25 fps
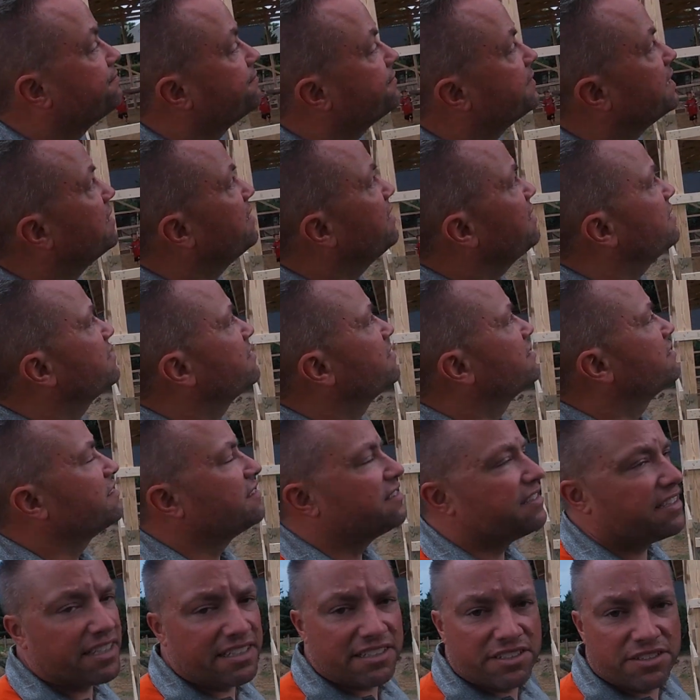did this.
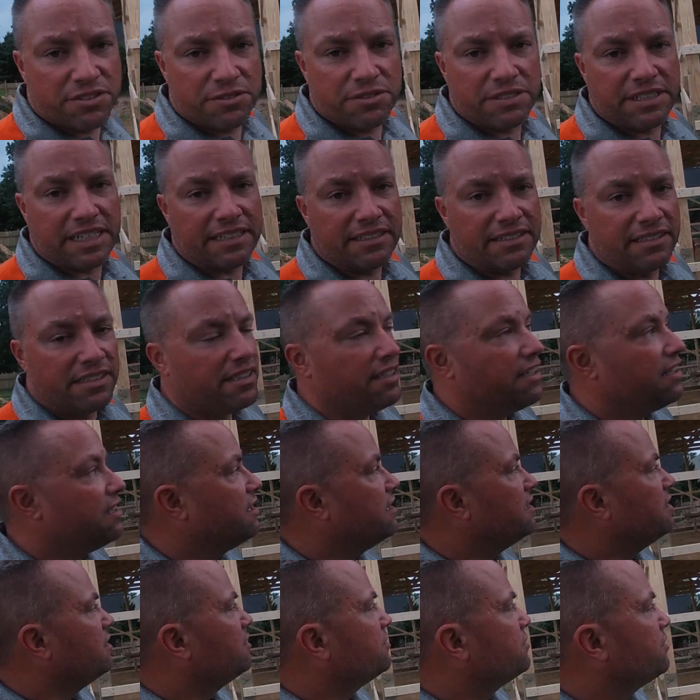Today's Tuesday.
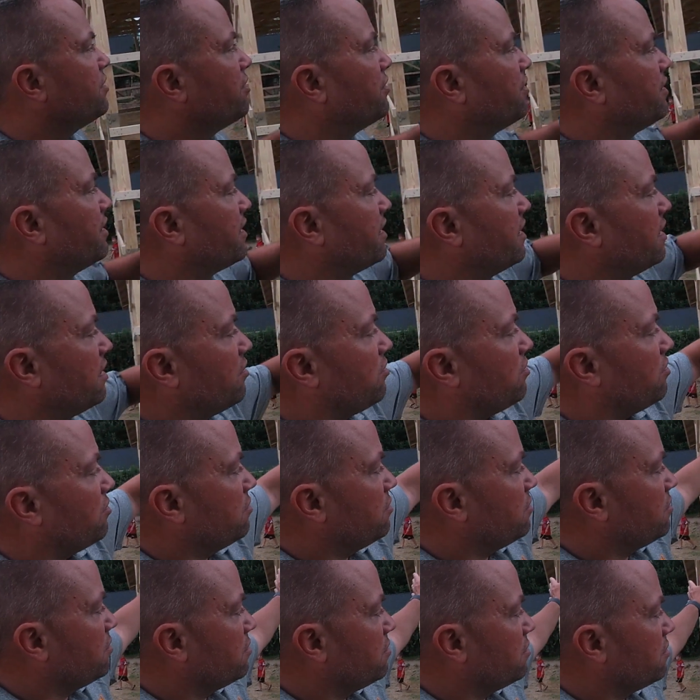So they got all
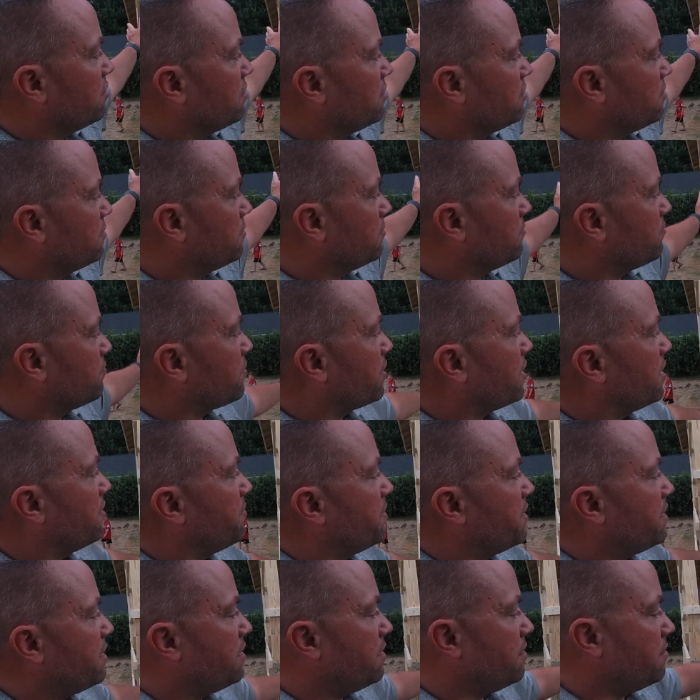the
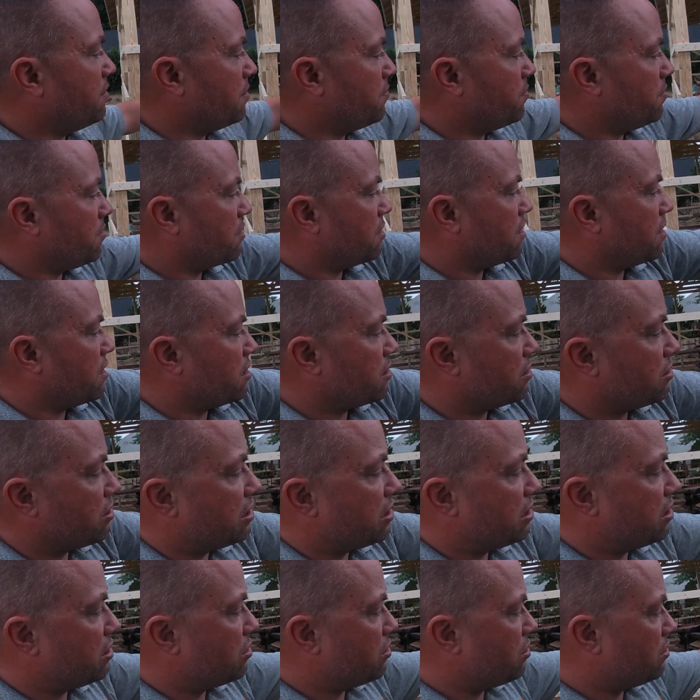framing in, they put
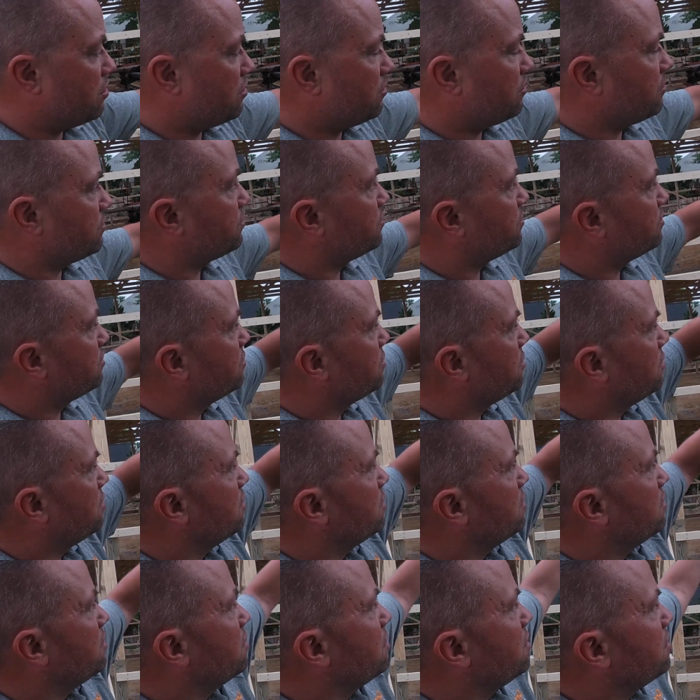concrete in the holes,
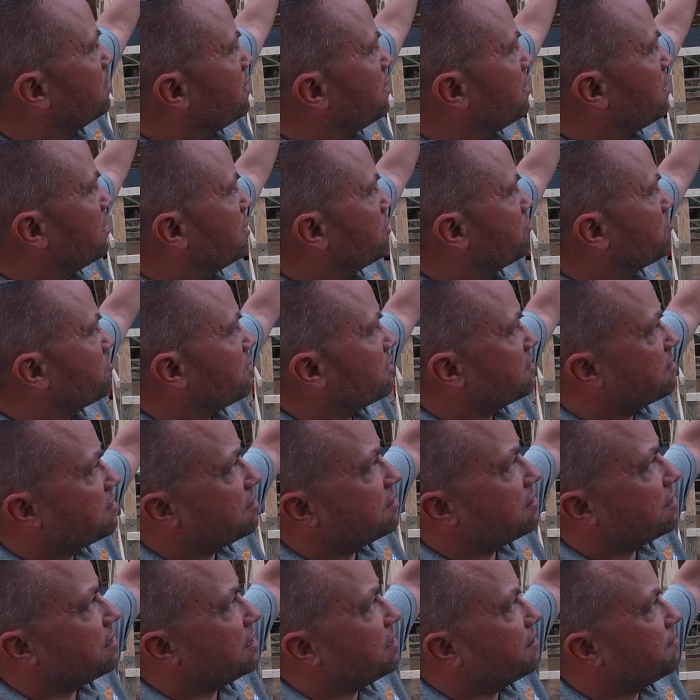
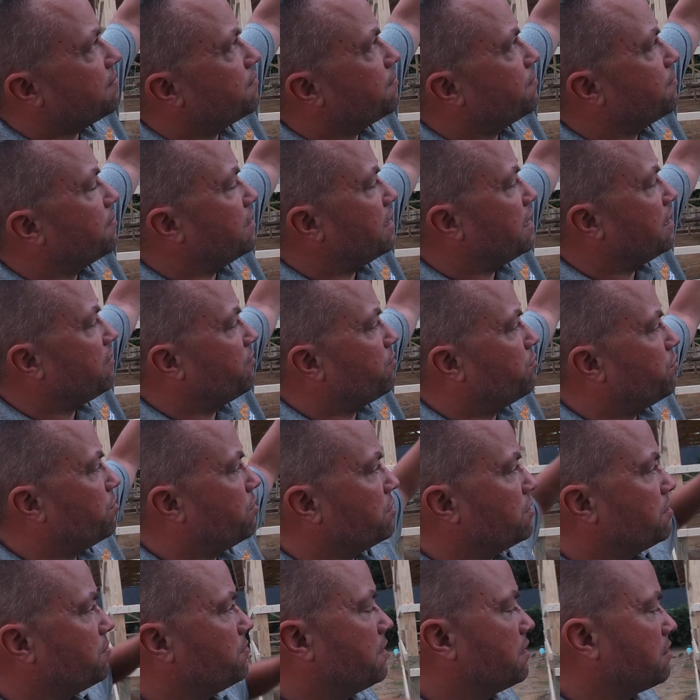trusses up, they even
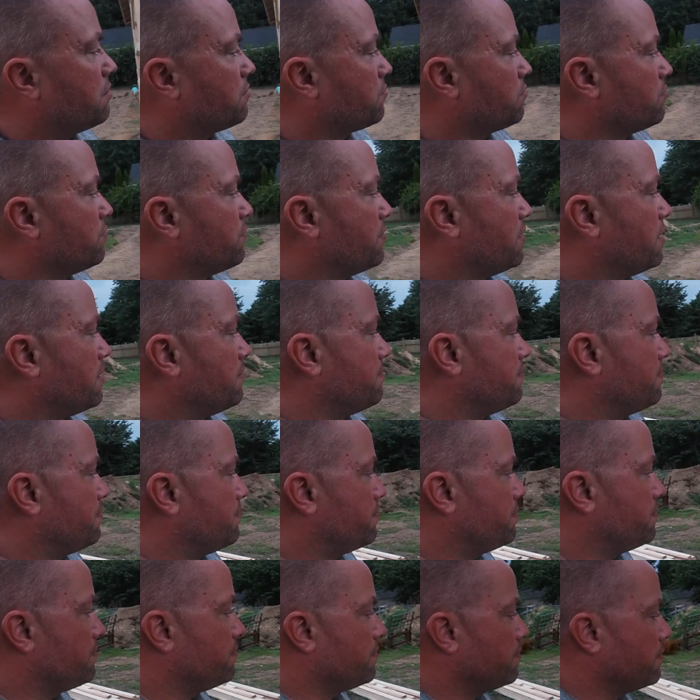put the metal roof up,
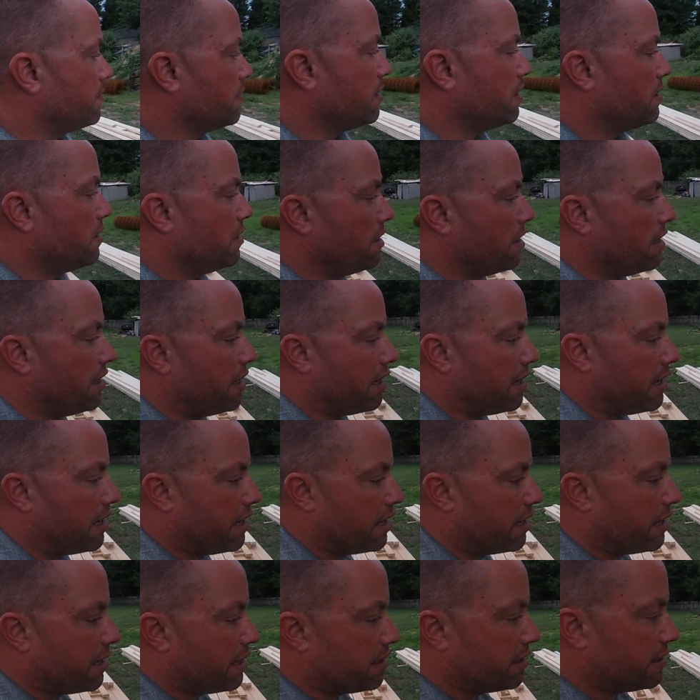
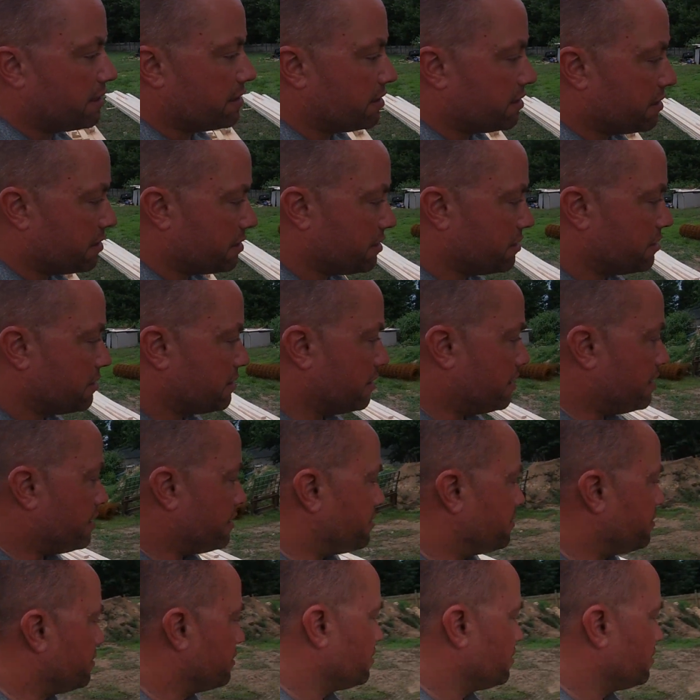and yeah,